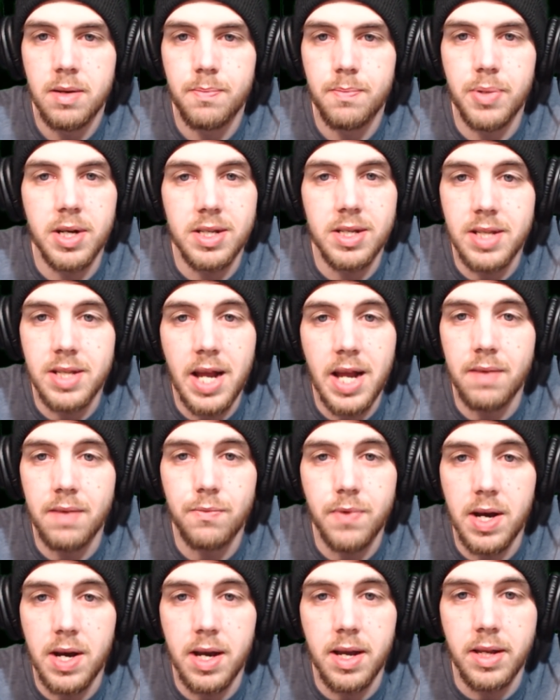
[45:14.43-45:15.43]
But it's not
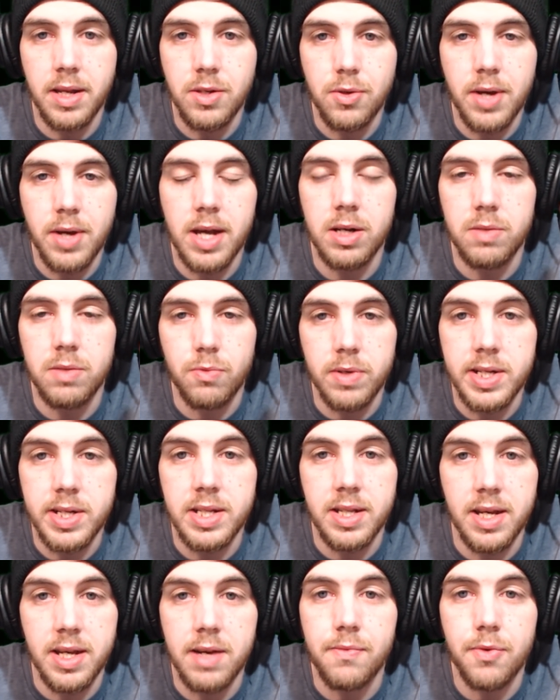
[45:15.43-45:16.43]
fine. You got to
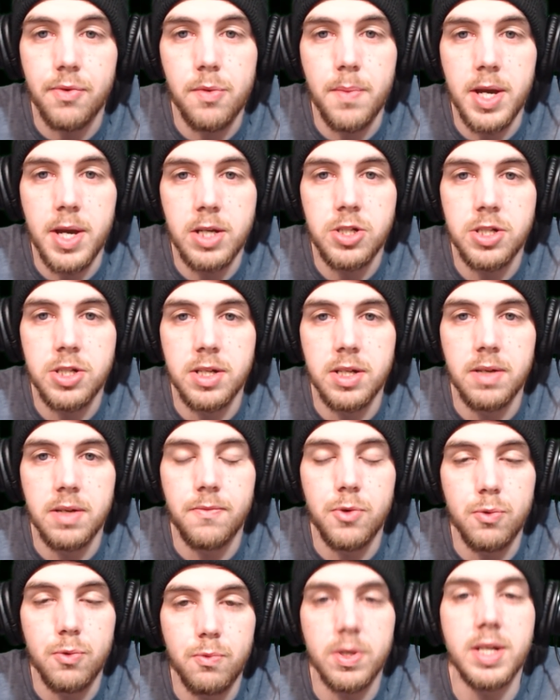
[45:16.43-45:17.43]
read the information.
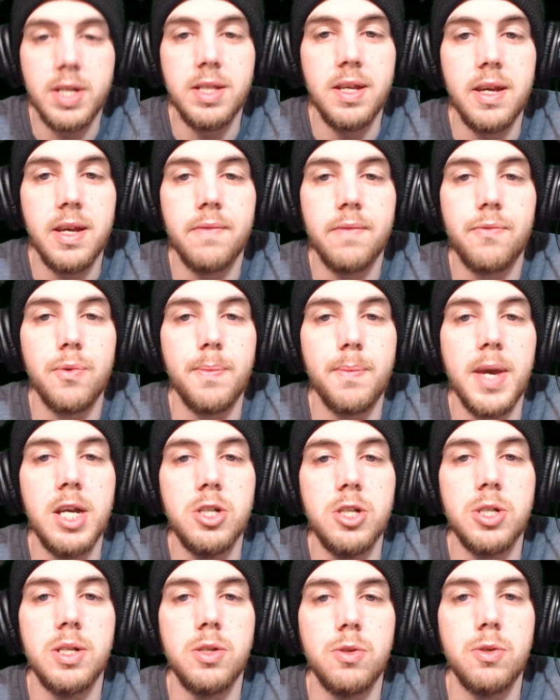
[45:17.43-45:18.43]
If you read the
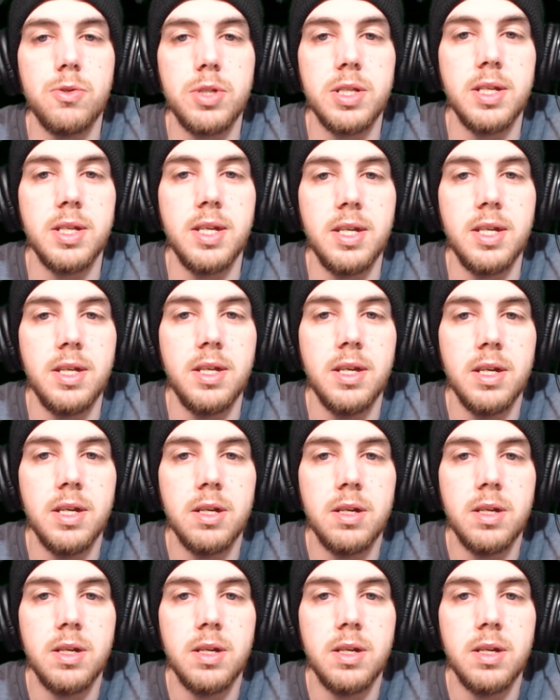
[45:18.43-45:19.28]
information, you'll see